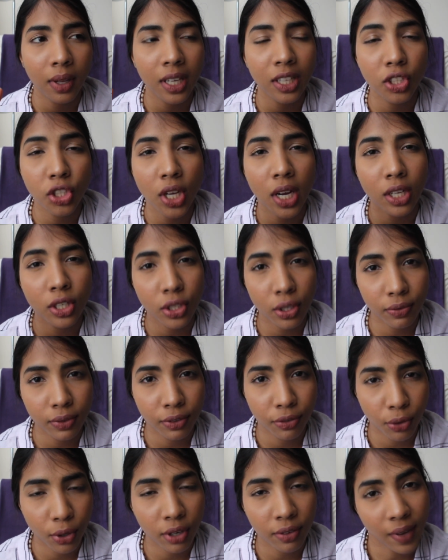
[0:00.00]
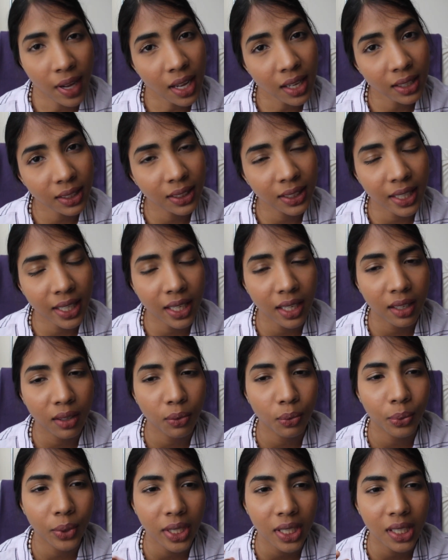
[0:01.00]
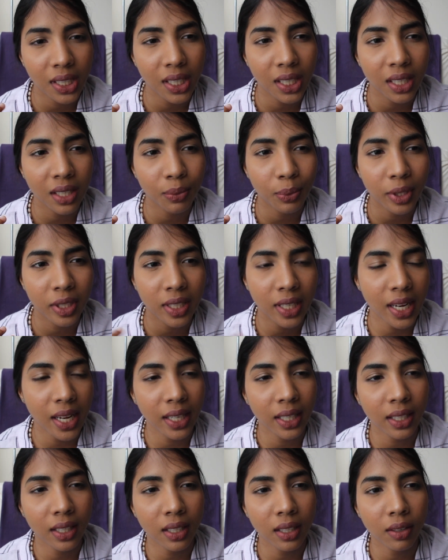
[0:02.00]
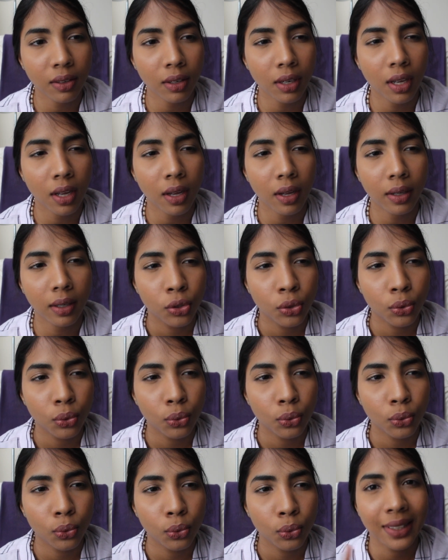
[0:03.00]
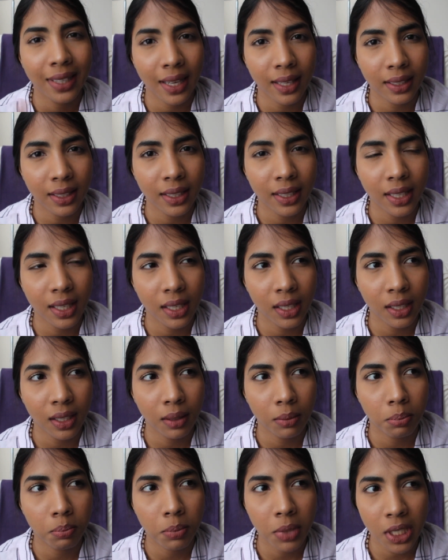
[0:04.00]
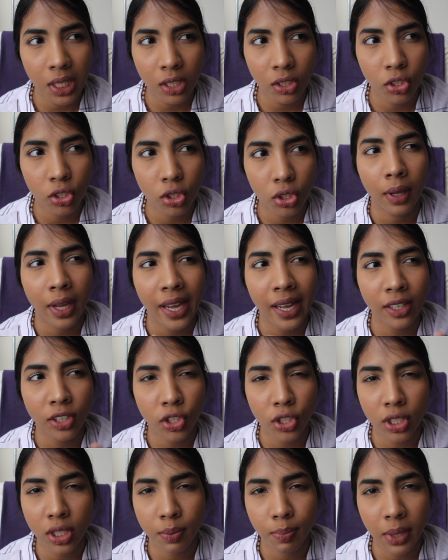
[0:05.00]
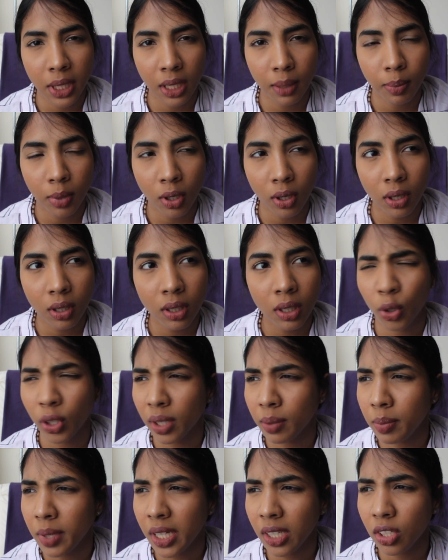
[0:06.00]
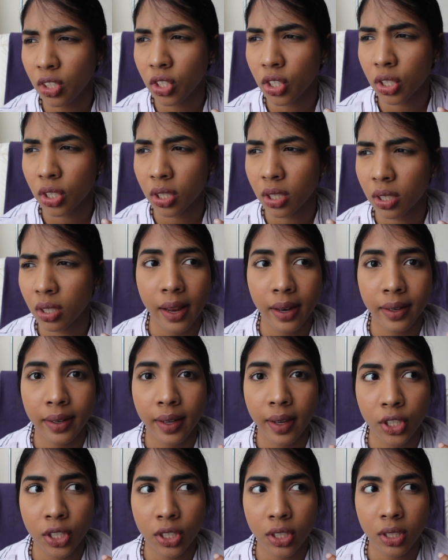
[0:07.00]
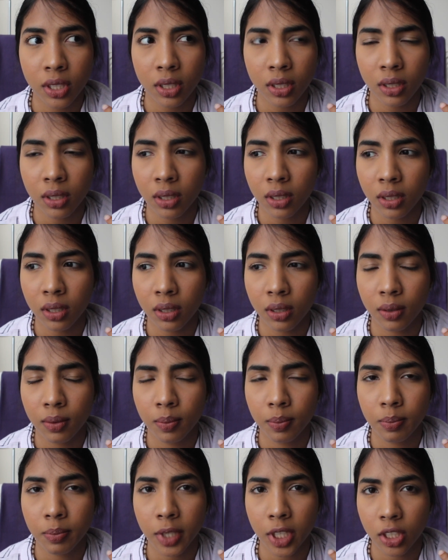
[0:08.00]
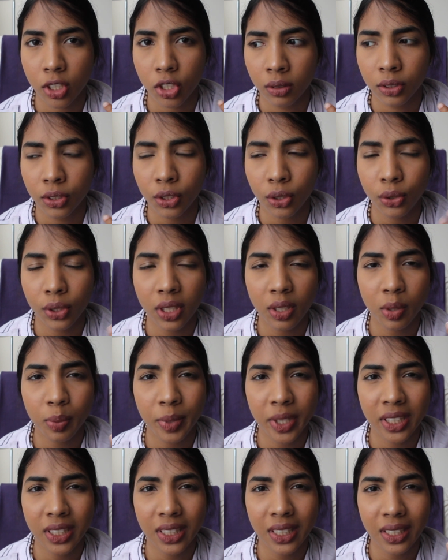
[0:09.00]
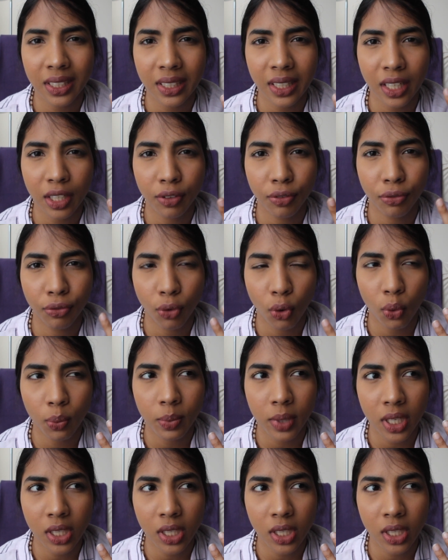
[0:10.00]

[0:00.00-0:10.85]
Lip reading: in charge of the 4 of us, and we were taken to Kelly King Beach, Angels Billabong, Broken Beach, and Crystal Beach. So they were basically like 4